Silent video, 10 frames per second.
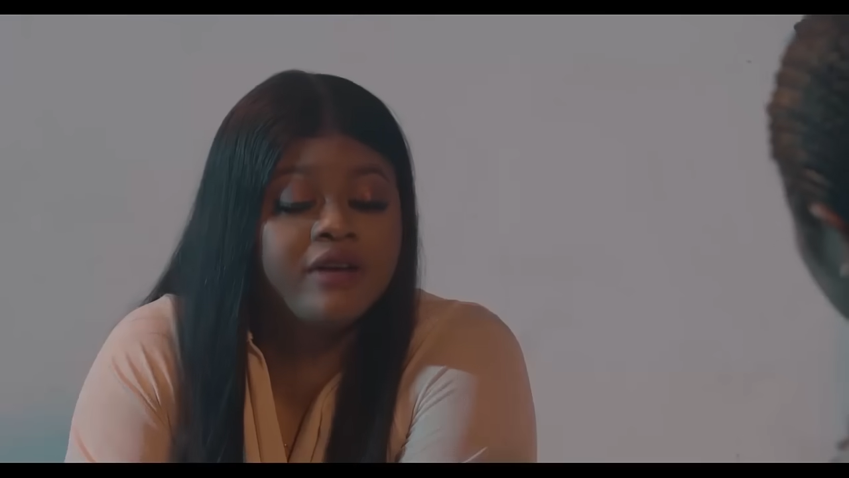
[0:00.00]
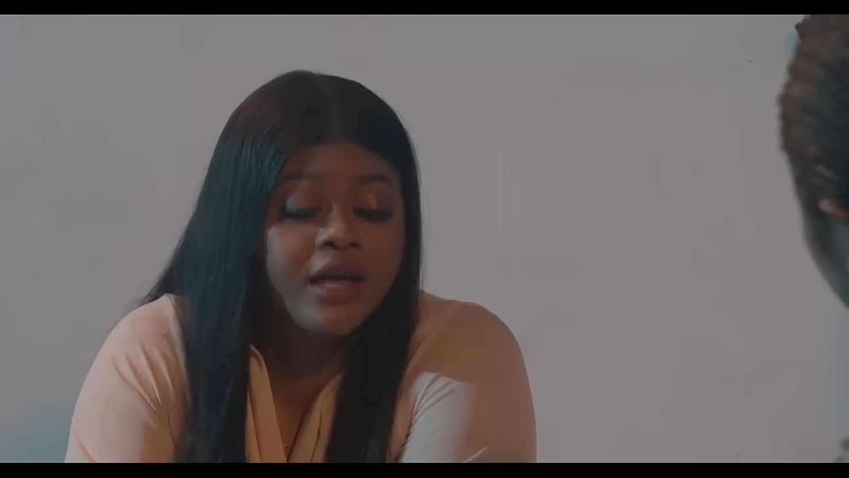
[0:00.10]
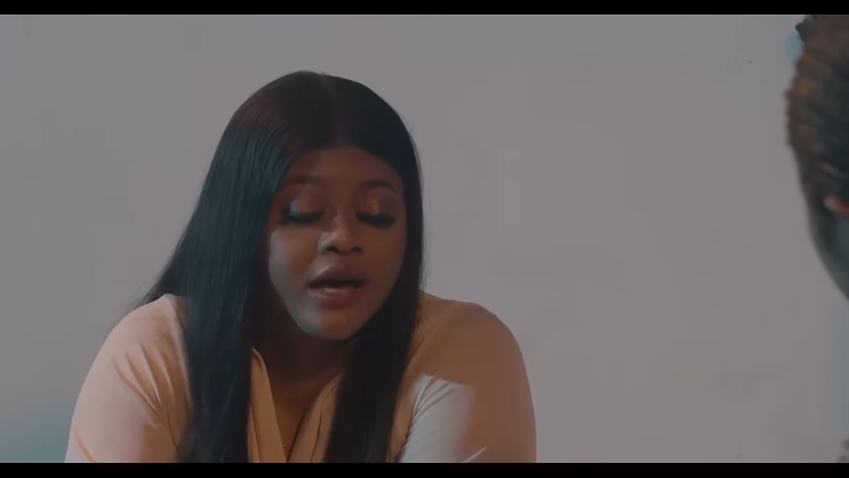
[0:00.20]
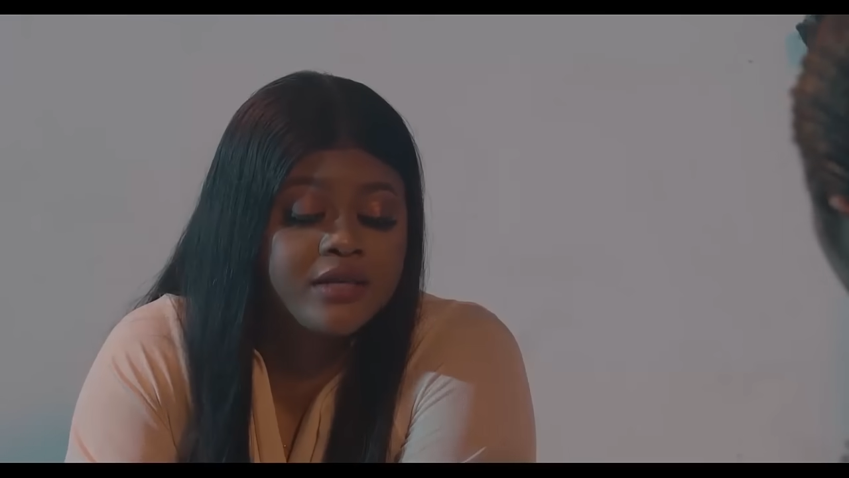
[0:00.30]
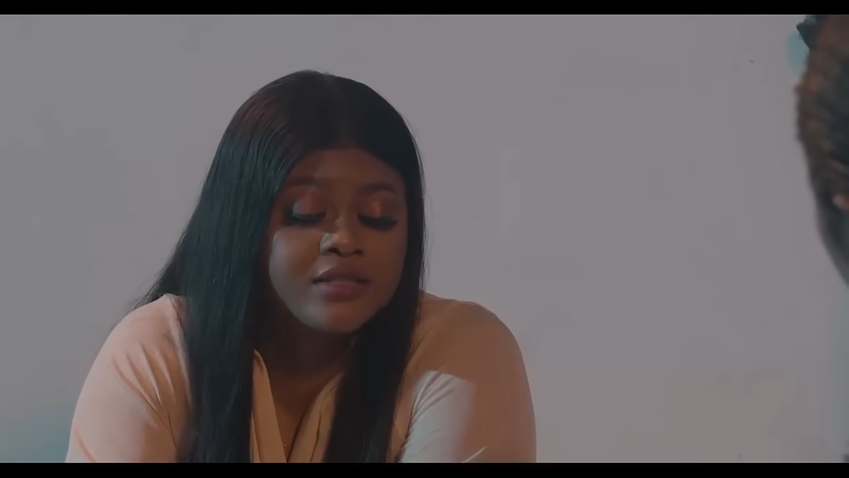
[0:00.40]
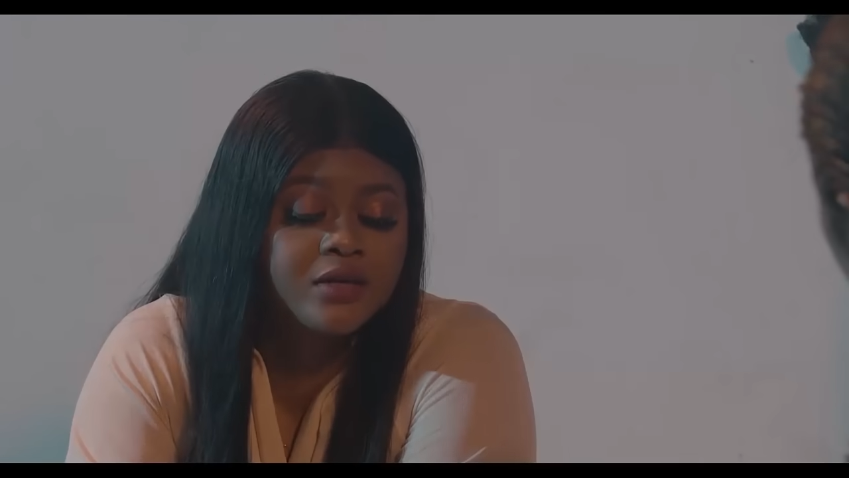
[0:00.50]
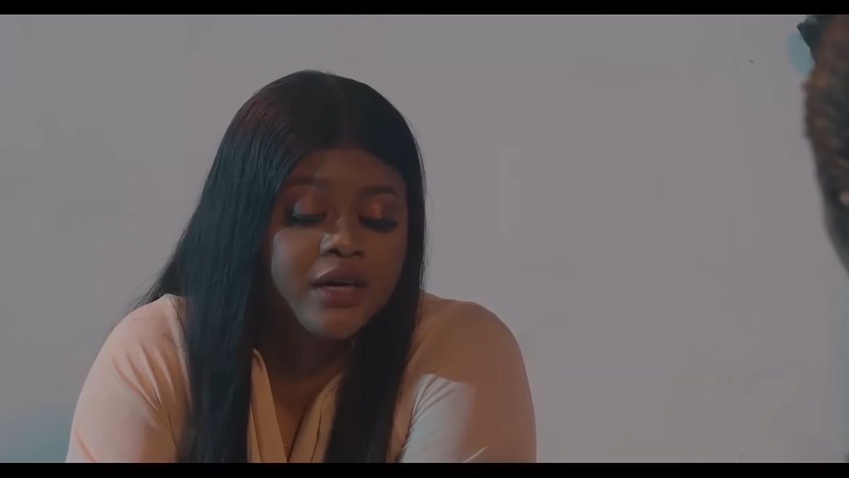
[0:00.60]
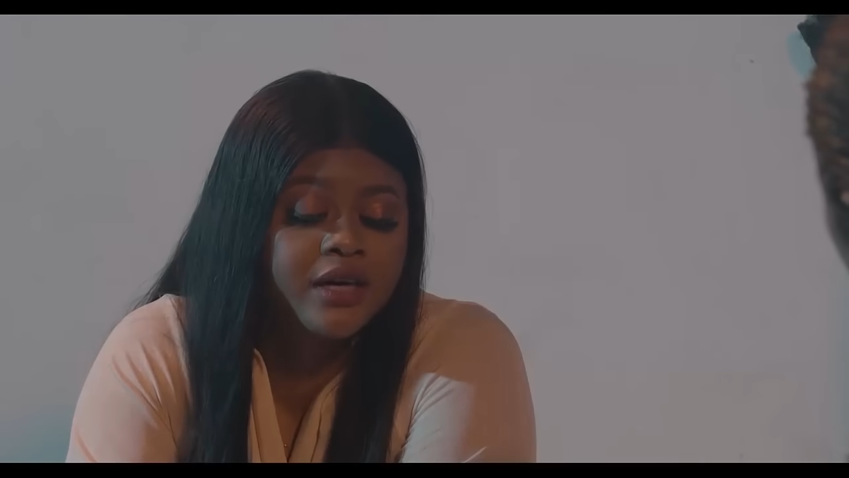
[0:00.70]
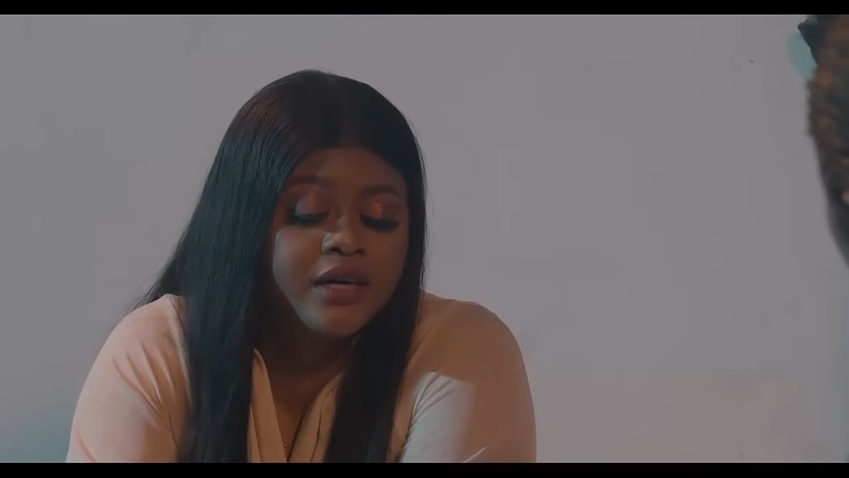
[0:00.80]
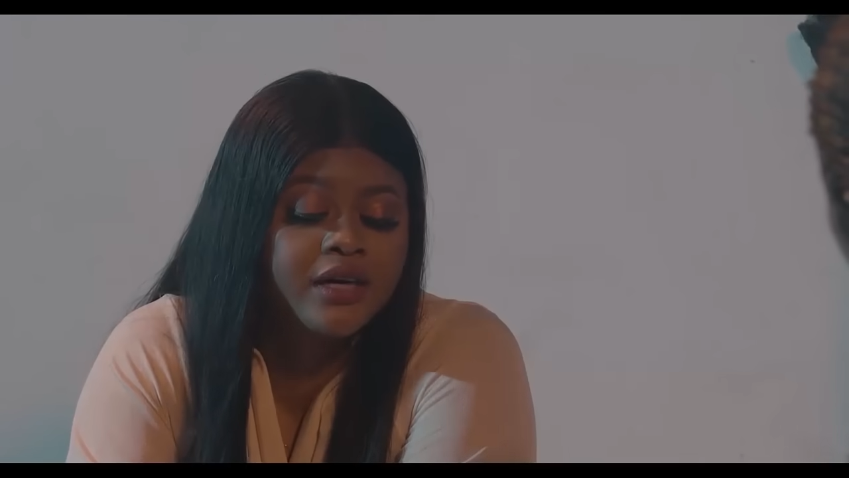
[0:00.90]
Relax,
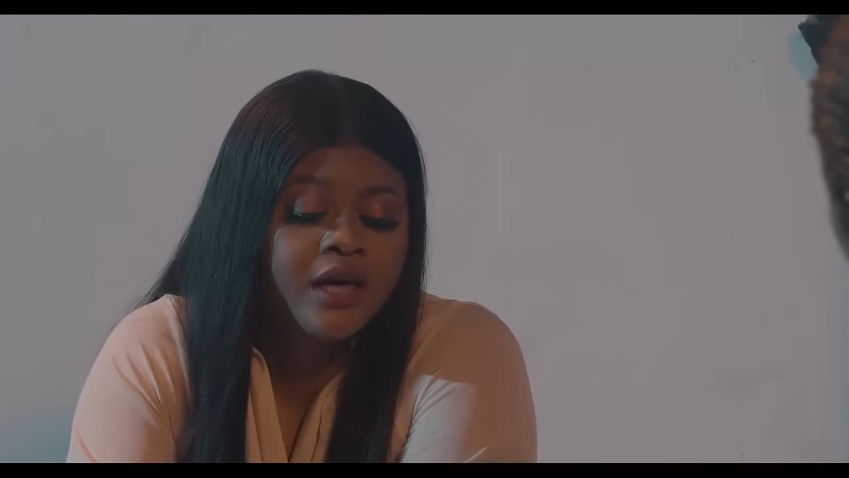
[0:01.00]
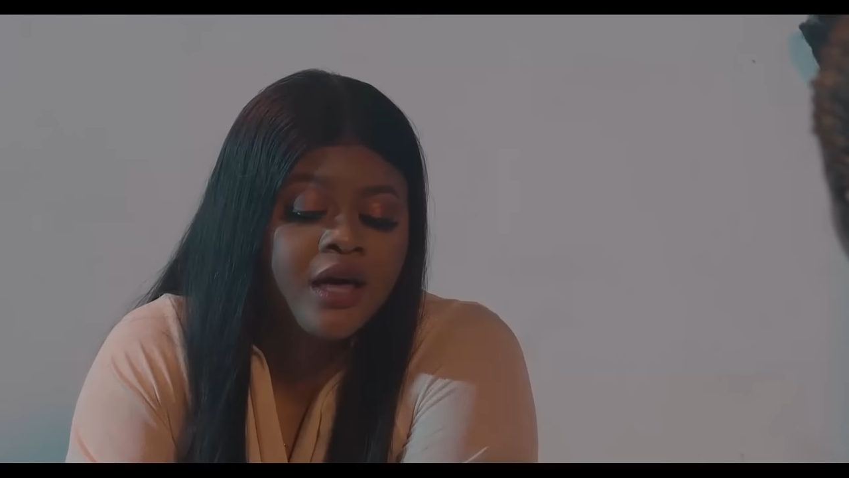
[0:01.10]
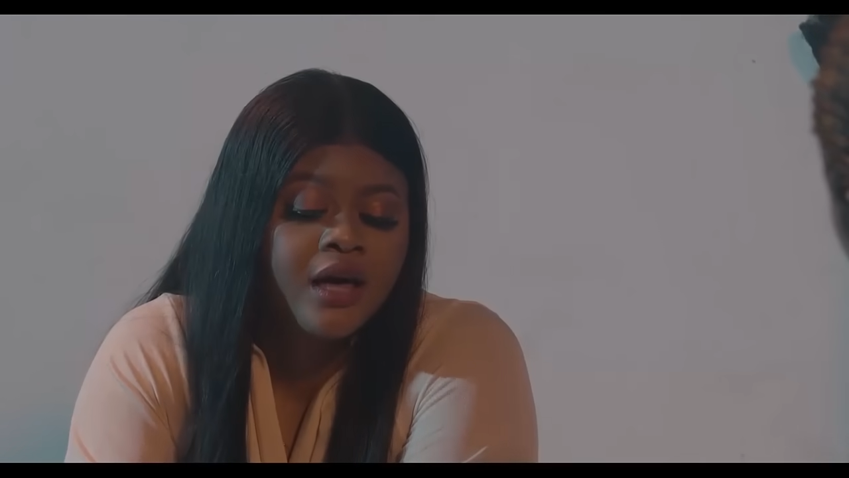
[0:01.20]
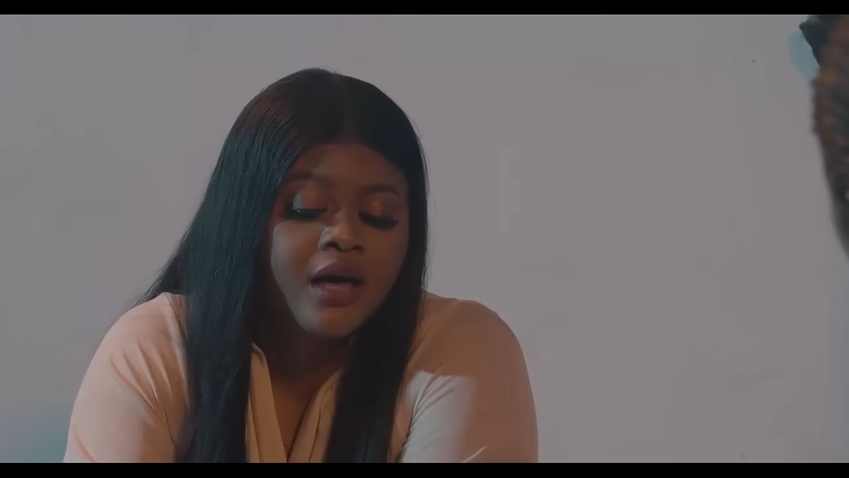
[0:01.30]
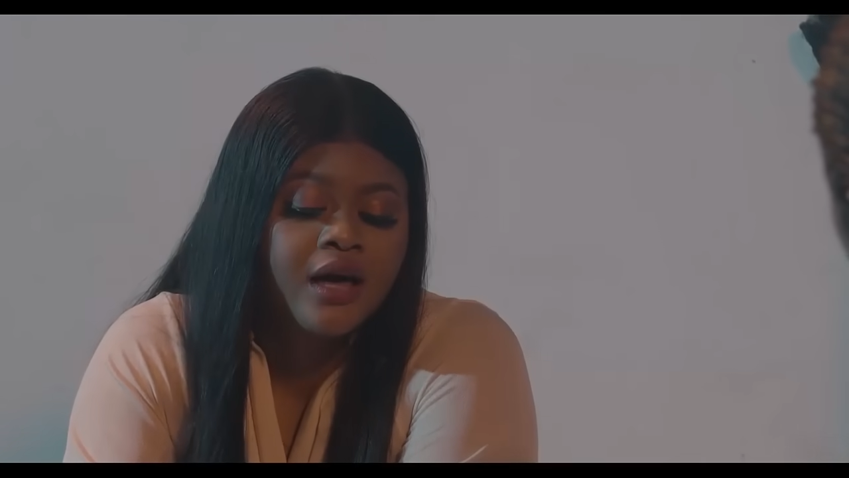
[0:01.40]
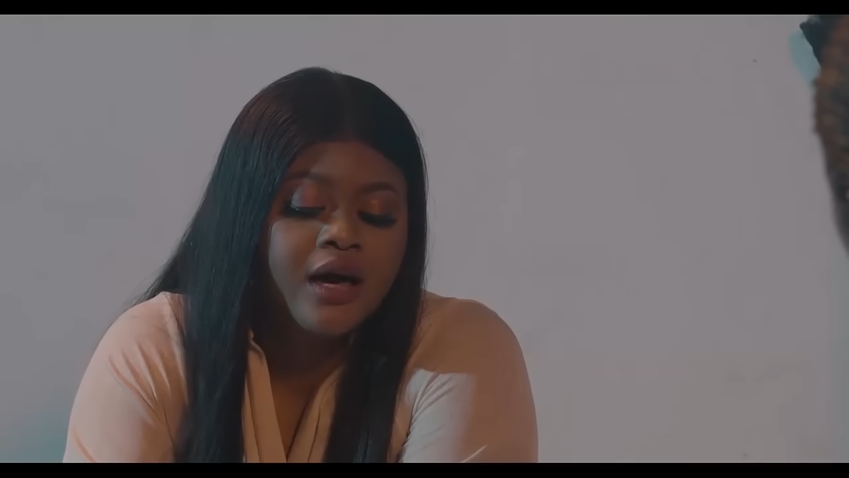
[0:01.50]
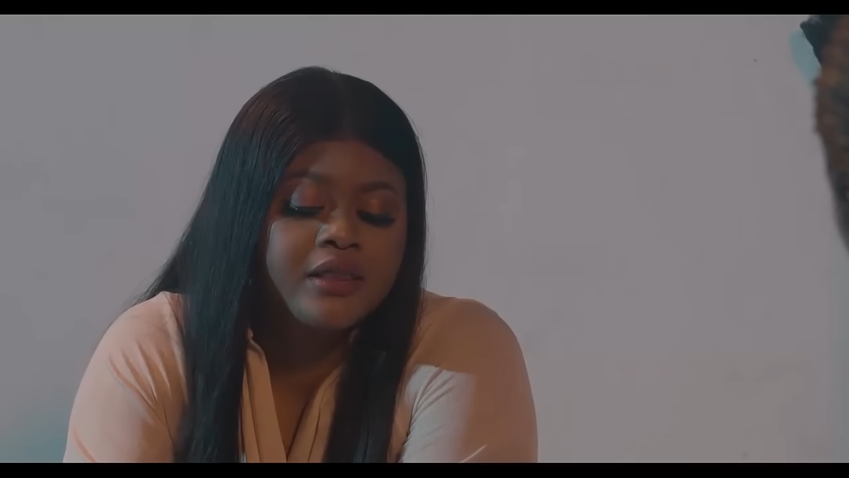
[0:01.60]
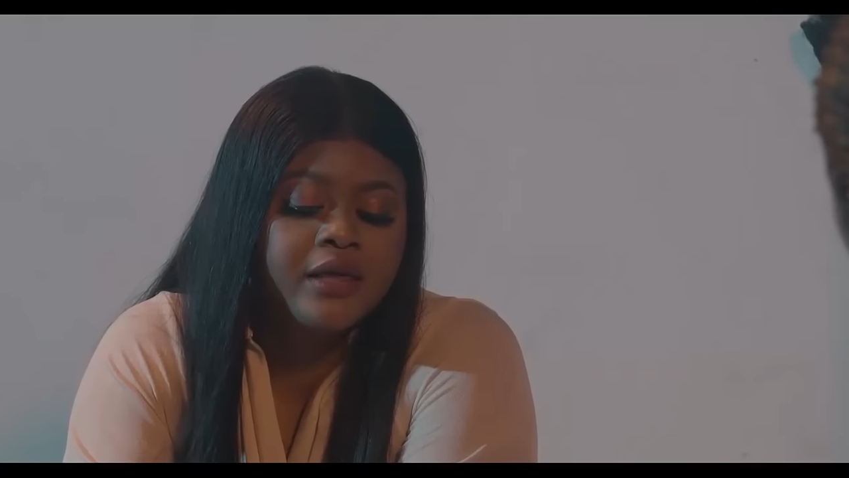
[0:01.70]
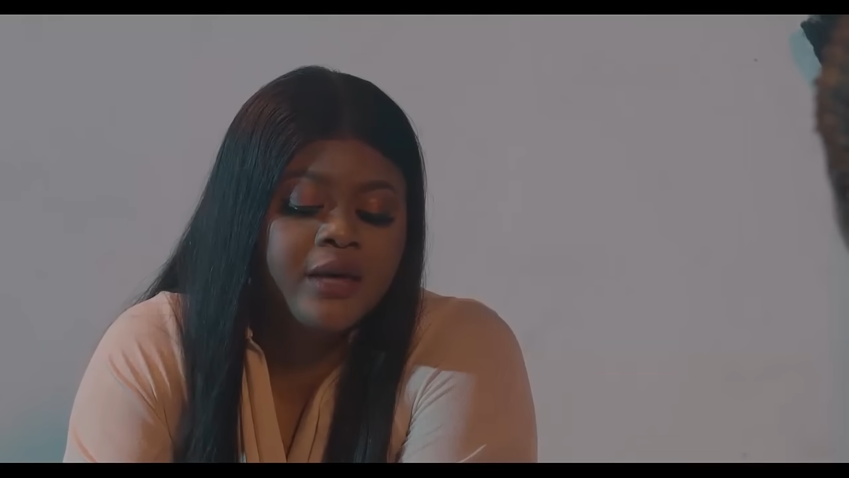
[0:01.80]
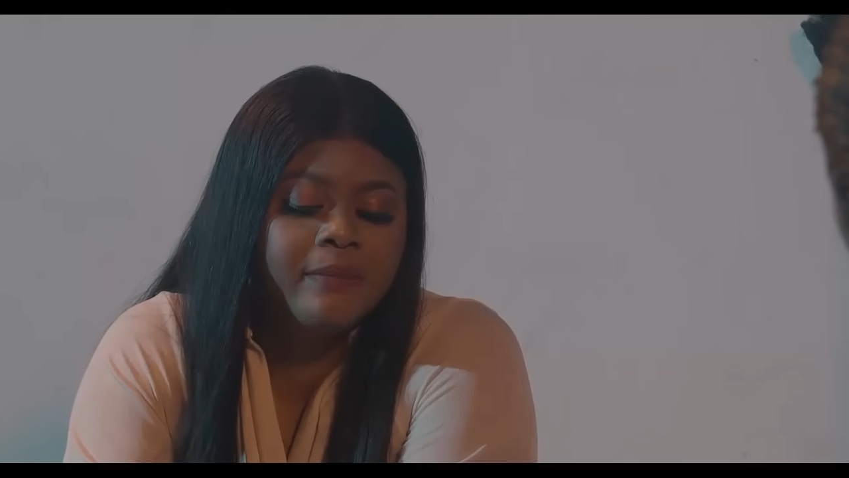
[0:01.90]
okay? I
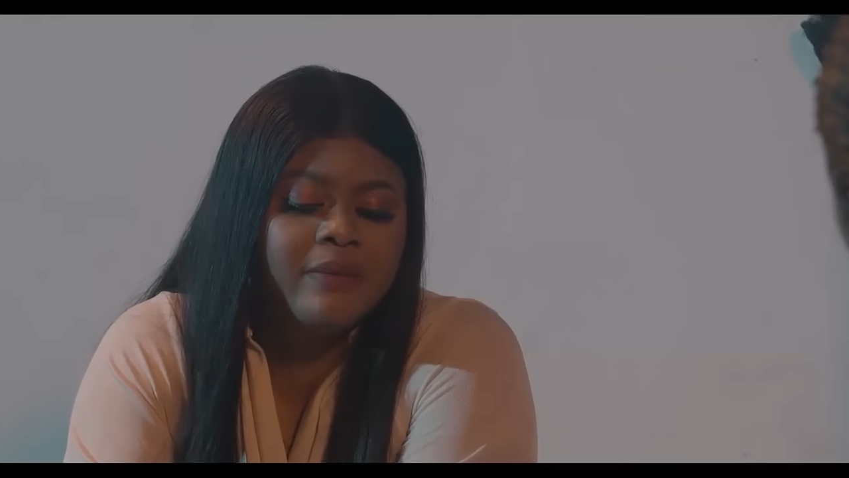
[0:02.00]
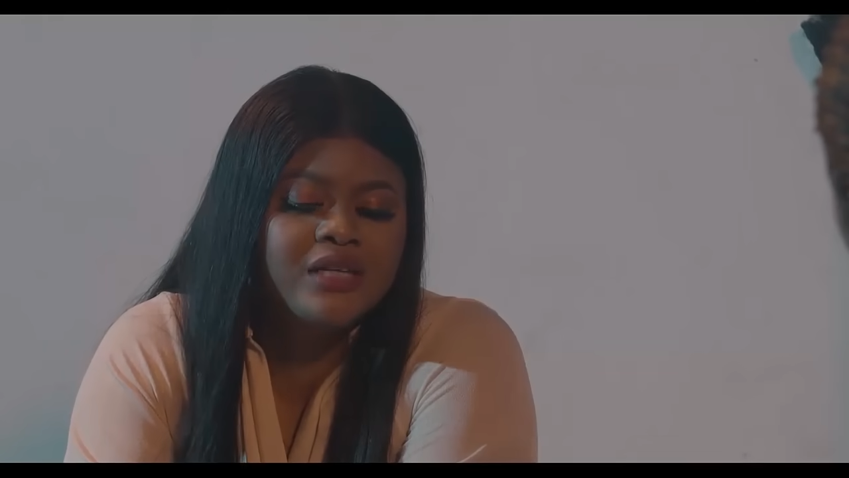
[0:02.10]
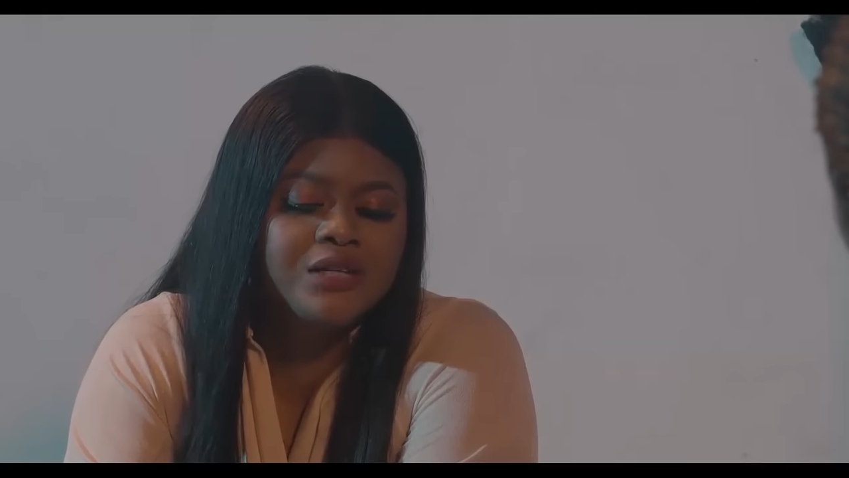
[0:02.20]
think maybe